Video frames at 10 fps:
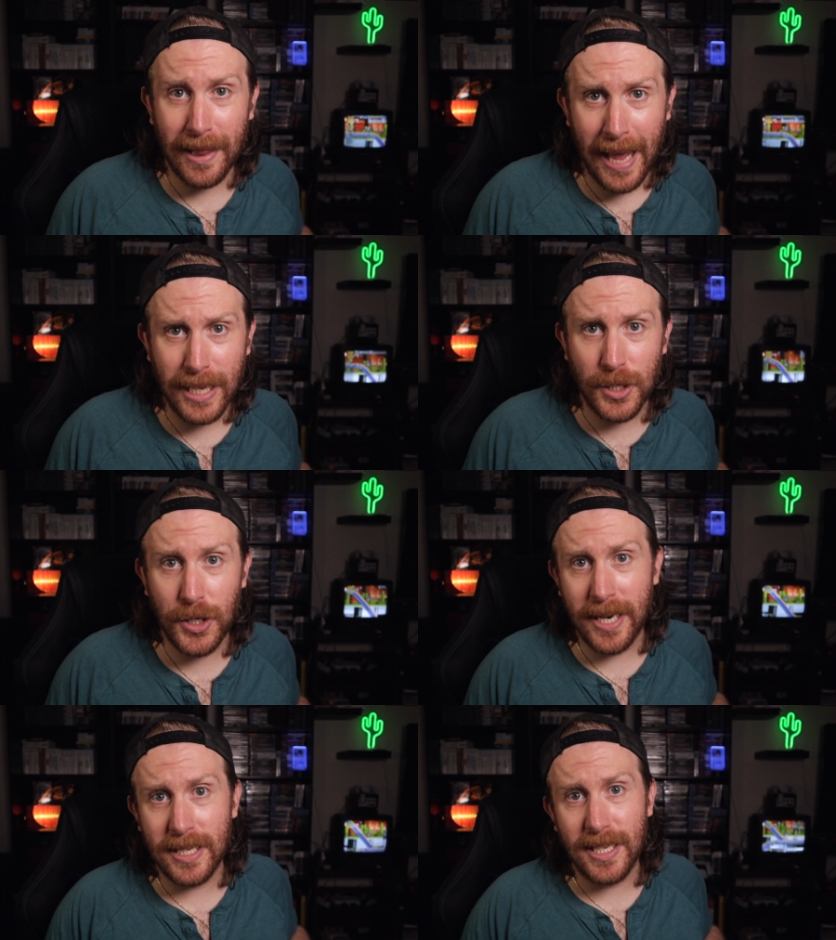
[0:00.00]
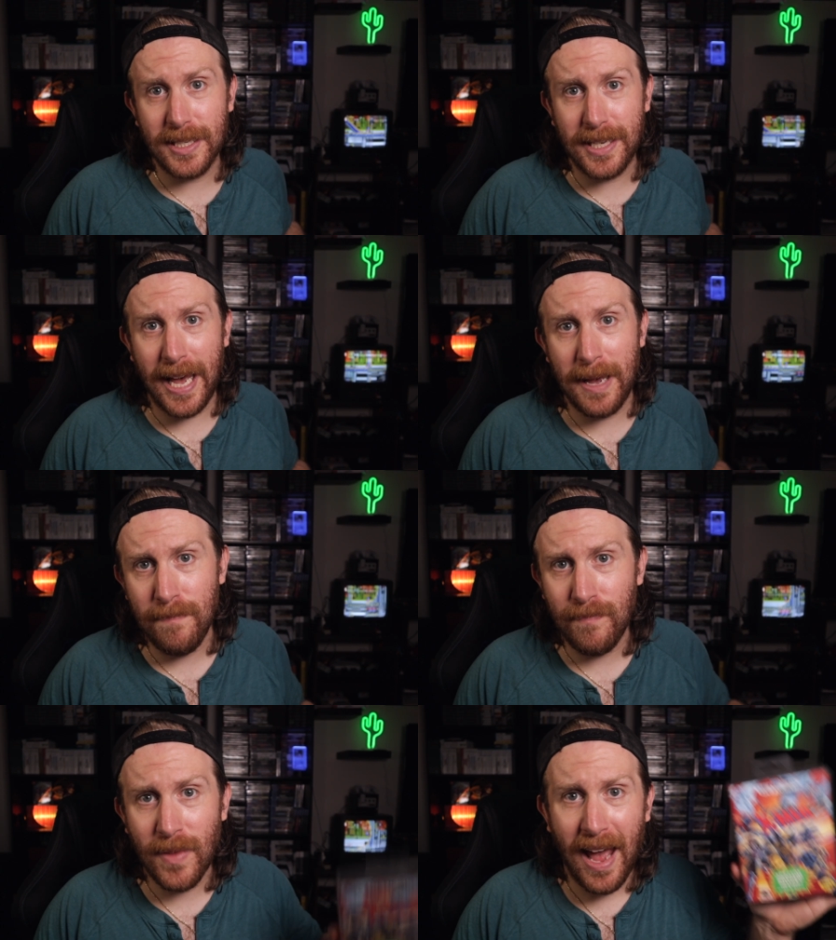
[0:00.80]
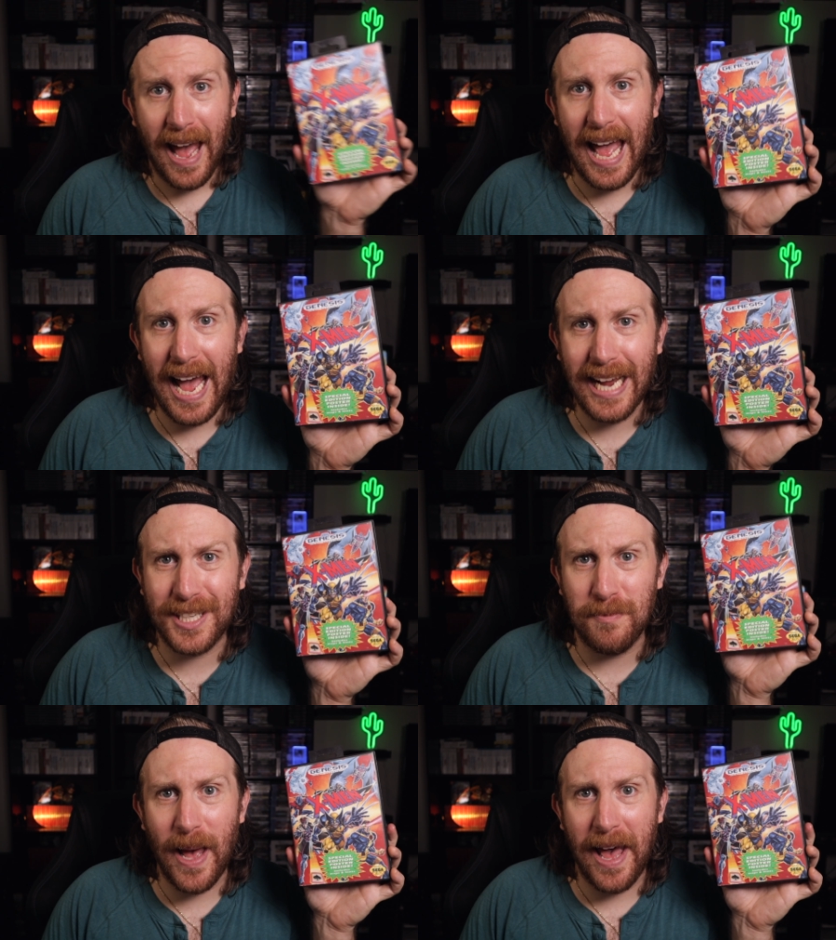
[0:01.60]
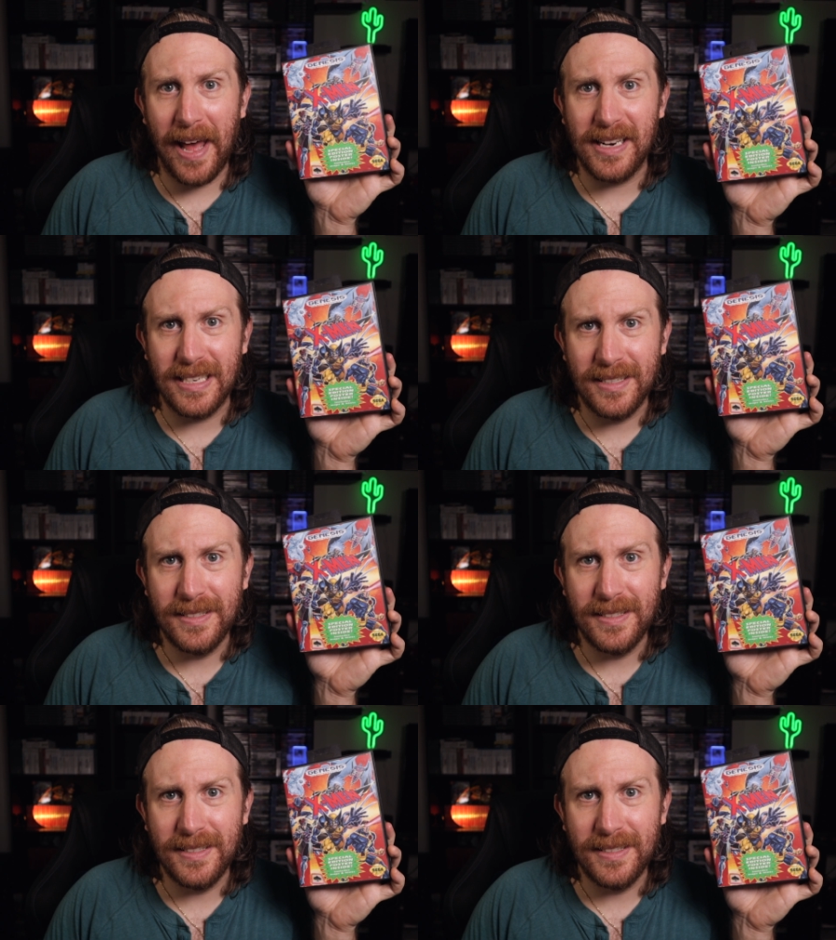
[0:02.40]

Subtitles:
last Genesis game, X-Men.